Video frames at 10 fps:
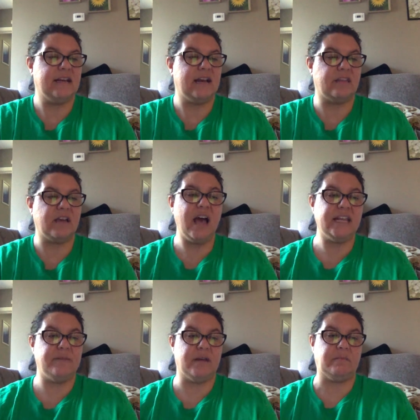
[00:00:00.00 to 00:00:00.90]
I thought
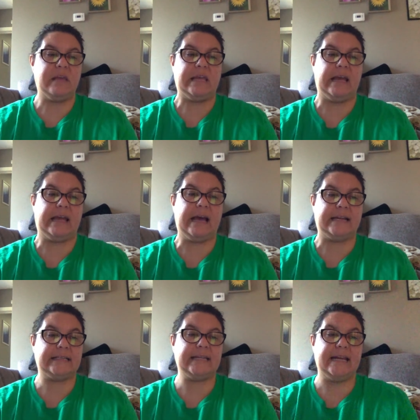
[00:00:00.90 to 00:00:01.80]
he meant me. I got
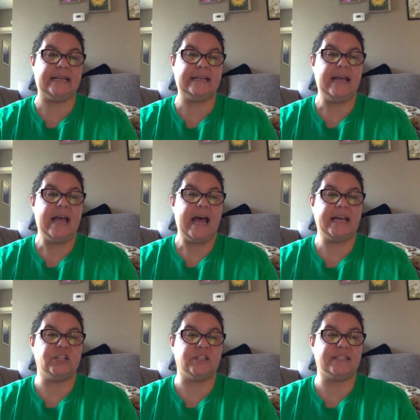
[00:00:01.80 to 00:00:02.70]
excited. I
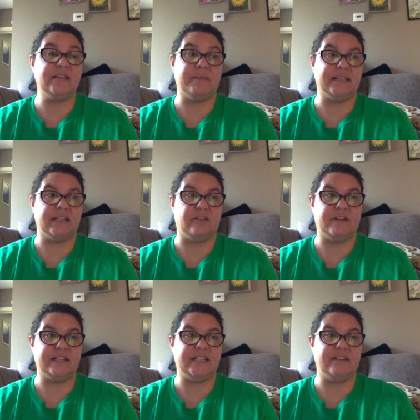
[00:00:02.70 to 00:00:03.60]
could just see myself
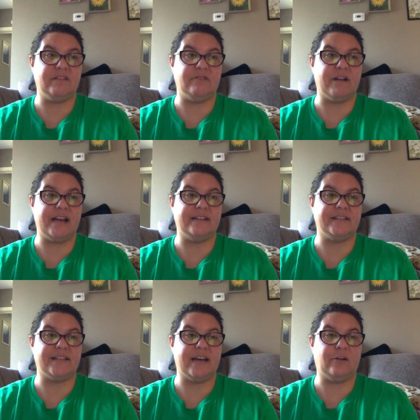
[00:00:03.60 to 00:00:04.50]
on TV riding the
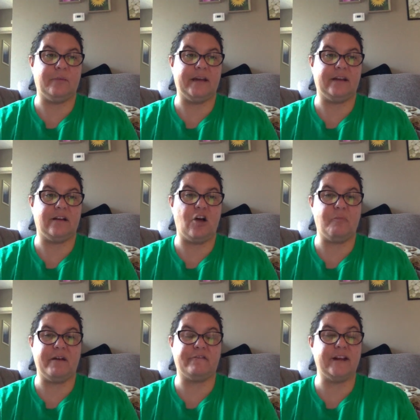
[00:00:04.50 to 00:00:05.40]
toddle bike. All
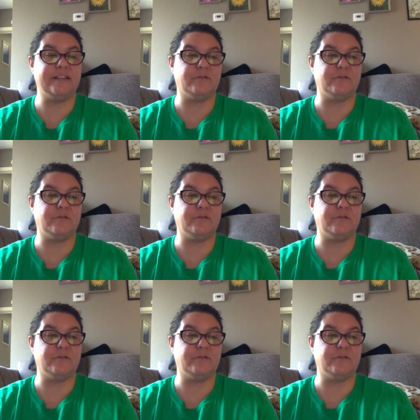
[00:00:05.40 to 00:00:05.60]
my friends